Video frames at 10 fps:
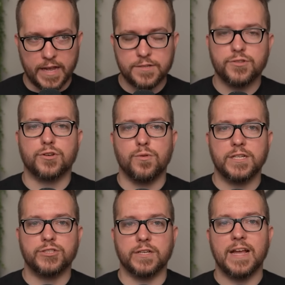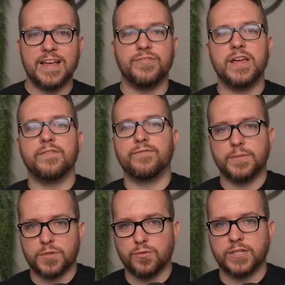Answer the question and then
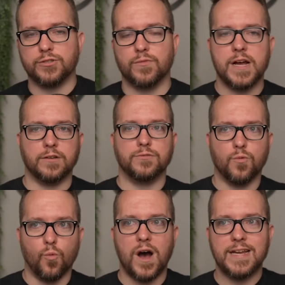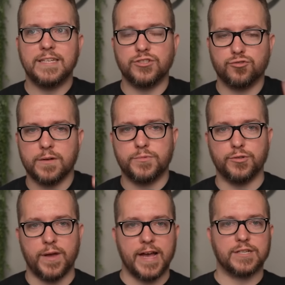flip the question around. Why didn't Trump
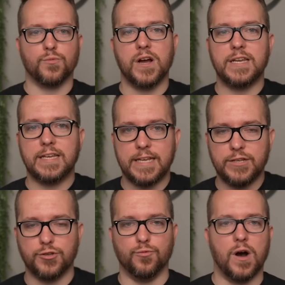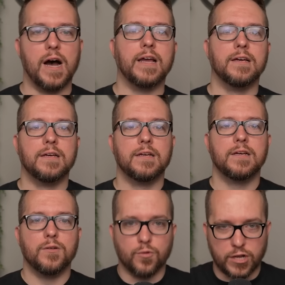do X? Why didn't he do Y?
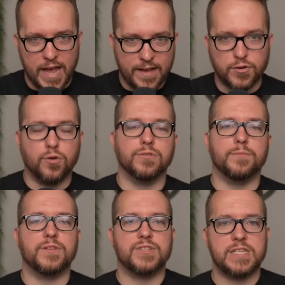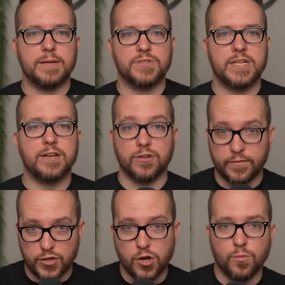We're going to have to hold them to the same standard. And
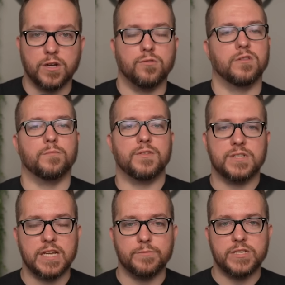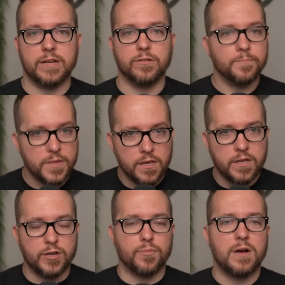if you don't want to hold them to the same standard,
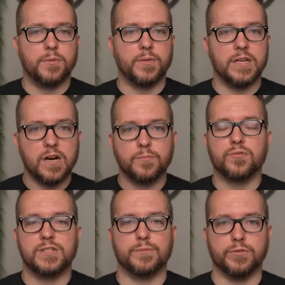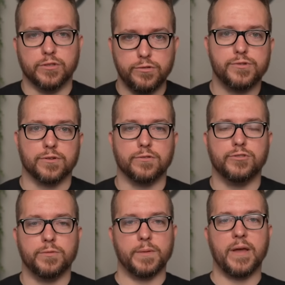you're probably an unprincipled loser who
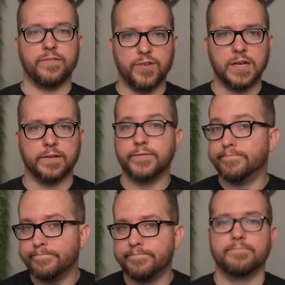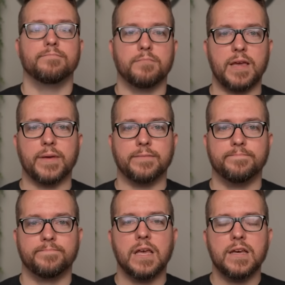should be made fun of. Maybe.
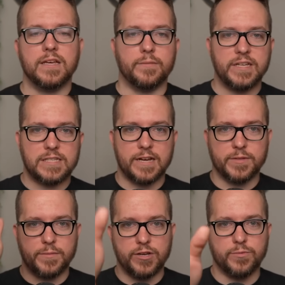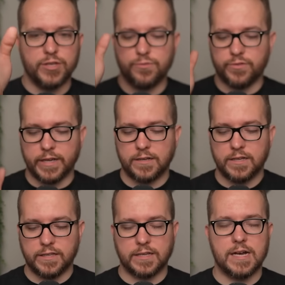In the meantime, let me know what you think
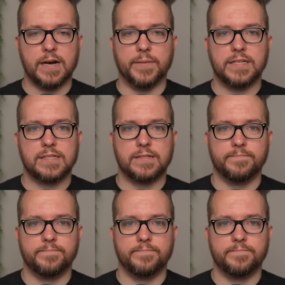in the comments.